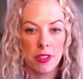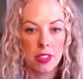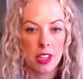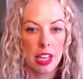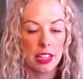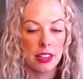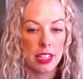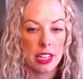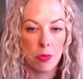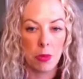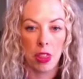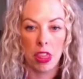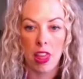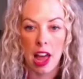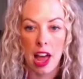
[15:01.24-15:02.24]
and lead with
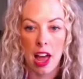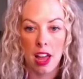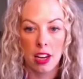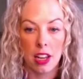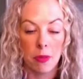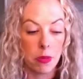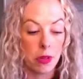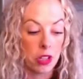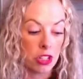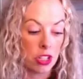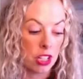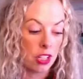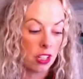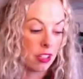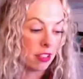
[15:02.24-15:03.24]
that and push it
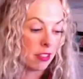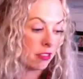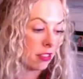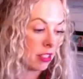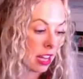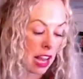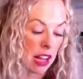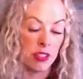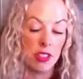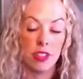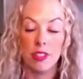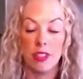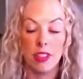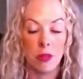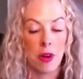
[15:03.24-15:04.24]
out to
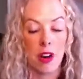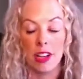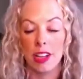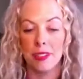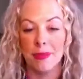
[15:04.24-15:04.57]
the market.